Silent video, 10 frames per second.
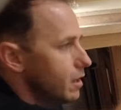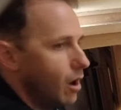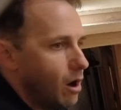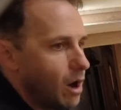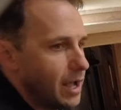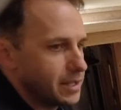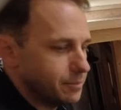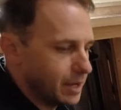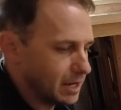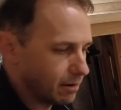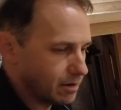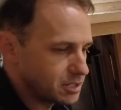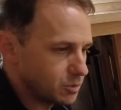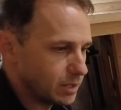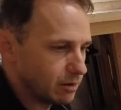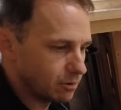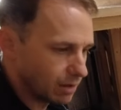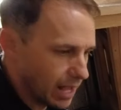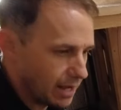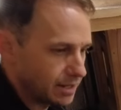high underbed area, so we were
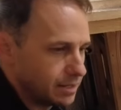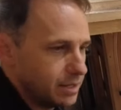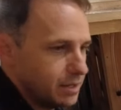allowed to